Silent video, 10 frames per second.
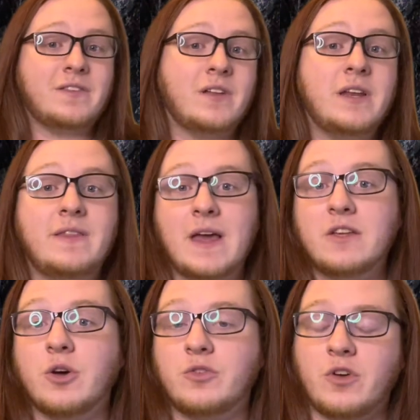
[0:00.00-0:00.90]
The study
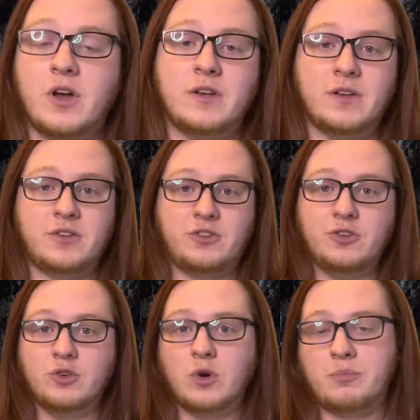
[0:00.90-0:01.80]
then goes on
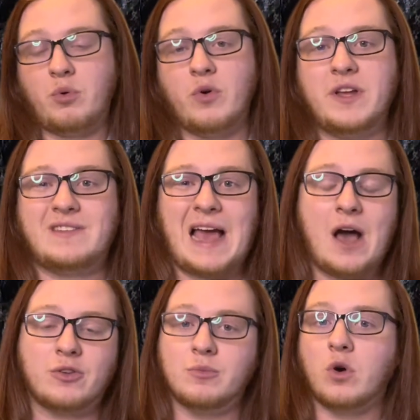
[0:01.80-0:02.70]
to point
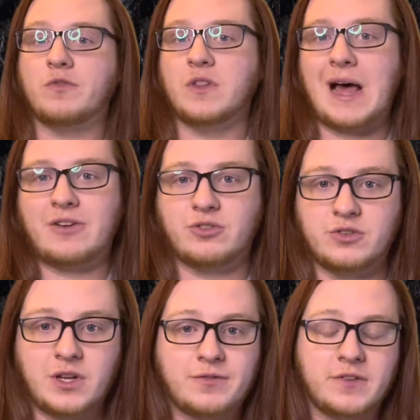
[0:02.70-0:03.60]
out
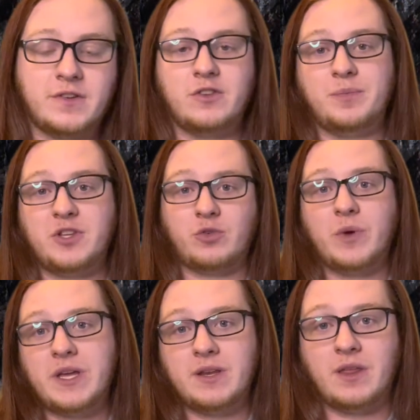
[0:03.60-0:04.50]
morphological differences
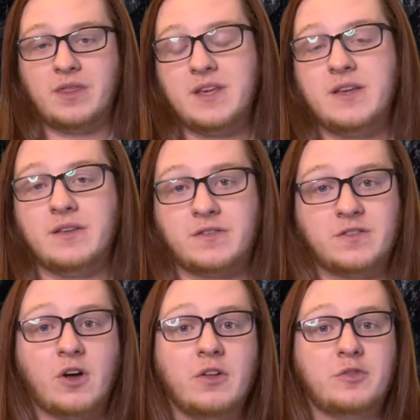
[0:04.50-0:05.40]
between the
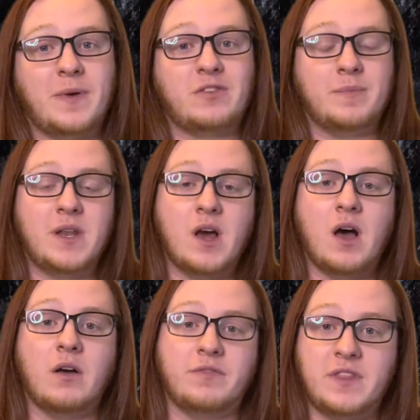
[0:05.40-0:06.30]
skull specimen
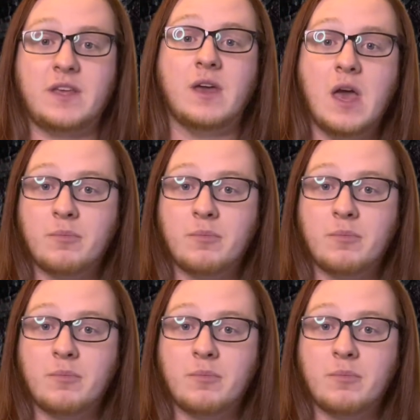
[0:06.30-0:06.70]
of the